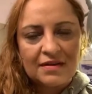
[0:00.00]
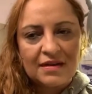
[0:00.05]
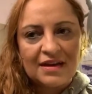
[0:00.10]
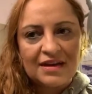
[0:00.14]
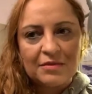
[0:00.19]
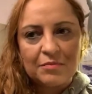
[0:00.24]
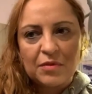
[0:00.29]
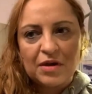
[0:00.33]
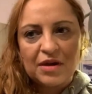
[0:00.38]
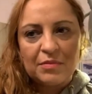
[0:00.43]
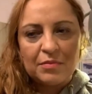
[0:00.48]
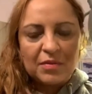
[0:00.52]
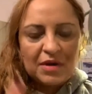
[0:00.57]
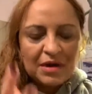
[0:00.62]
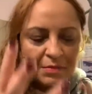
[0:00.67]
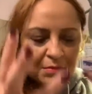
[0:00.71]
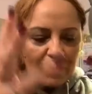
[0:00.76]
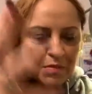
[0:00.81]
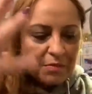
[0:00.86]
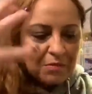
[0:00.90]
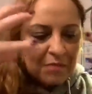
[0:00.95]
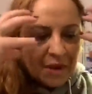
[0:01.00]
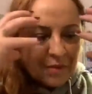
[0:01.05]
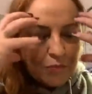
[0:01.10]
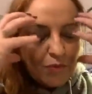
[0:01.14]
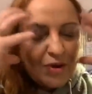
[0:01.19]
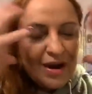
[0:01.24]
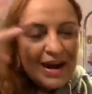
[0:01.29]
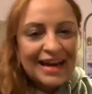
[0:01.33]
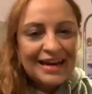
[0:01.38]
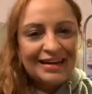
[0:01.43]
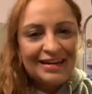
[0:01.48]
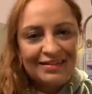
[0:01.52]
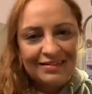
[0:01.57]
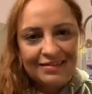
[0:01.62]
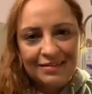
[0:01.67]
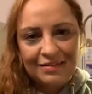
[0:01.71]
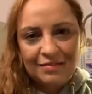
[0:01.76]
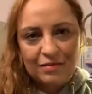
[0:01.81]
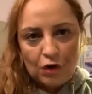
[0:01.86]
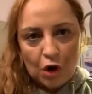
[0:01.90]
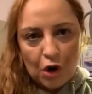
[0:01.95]
Like my brain is
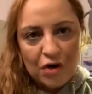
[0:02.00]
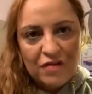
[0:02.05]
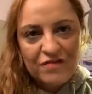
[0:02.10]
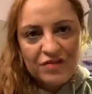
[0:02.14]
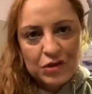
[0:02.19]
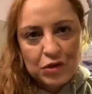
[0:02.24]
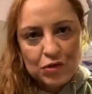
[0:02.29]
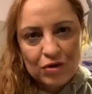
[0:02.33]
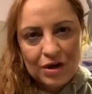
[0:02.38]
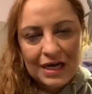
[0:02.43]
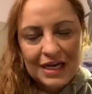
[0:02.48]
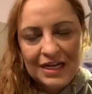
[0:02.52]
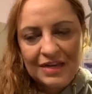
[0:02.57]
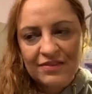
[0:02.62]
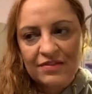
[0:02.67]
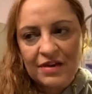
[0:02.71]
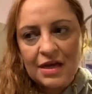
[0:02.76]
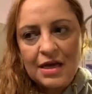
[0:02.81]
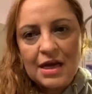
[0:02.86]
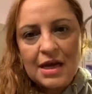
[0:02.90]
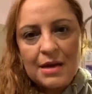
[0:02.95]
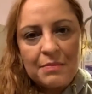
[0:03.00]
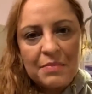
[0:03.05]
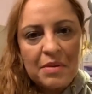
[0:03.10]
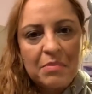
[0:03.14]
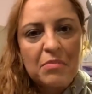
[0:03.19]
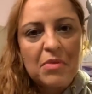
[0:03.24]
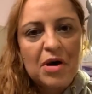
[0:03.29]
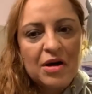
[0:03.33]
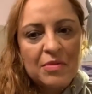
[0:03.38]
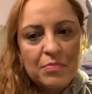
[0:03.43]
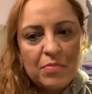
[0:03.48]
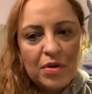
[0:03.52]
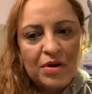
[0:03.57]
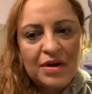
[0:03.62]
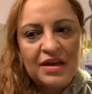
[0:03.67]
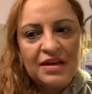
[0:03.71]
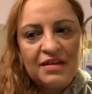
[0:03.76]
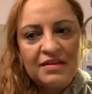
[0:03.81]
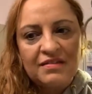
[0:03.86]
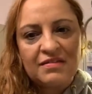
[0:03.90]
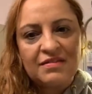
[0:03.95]
in overdrive, but my
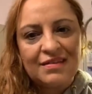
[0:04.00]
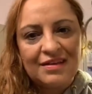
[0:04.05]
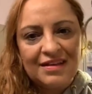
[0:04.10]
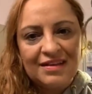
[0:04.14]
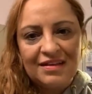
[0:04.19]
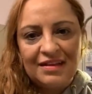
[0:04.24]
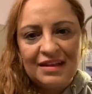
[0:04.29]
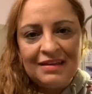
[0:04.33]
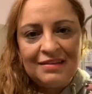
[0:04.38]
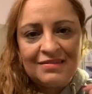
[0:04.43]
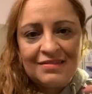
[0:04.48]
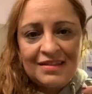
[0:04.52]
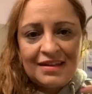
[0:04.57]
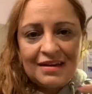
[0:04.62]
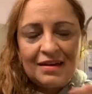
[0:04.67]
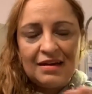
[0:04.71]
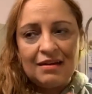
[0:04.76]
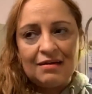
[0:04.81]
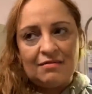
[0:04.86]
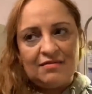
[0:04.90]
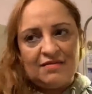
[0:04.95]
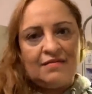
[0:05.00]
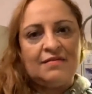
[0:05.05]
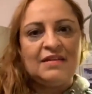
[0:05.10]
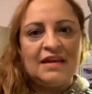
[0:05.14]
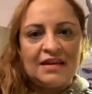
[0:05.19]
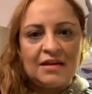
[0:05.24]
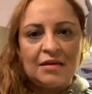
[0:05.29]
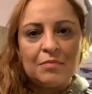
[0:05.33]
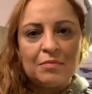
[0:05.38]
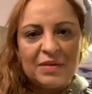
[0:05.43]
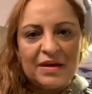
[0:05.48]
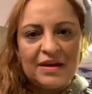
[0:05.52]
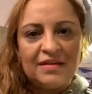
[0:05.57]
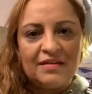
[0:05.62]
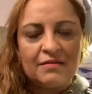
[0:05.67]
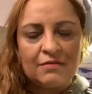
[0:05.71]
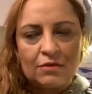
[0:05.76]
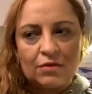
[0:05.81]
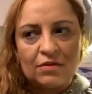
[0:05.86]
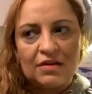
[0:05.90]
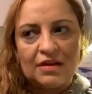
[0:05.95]
body is the second
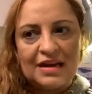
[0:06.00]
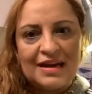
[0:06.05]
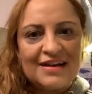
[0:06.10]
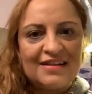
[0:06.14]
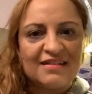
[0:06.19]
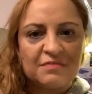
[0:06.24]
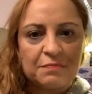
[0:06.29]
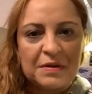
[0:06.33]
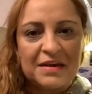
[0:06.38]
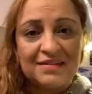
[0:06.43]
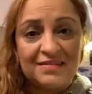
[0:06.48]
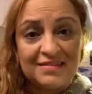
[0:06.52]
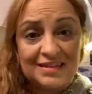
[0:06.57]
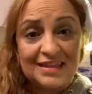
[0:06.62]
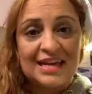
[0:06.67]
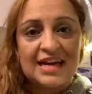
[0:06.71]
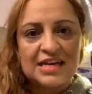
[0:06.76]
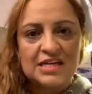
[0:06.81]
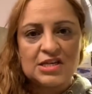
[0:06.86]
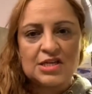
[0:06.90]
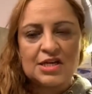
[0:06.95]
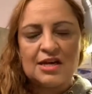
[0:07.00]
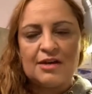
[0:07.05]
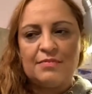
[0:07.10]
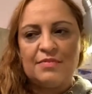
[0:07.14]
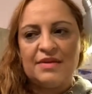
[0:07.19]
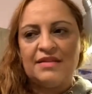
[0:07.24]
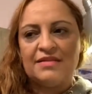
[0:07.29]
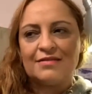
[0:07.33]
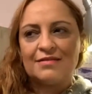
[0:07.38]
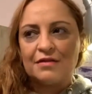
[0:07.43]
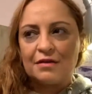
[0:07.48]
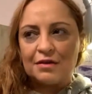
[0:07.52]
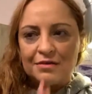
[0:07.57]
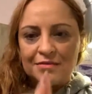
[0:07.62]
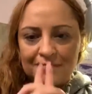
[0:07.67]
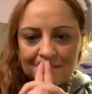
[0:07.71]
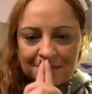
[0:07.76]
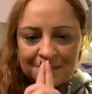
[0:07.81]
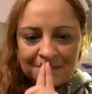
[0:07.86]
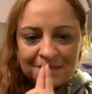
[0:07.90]
piece or the last piece to catch up. And so,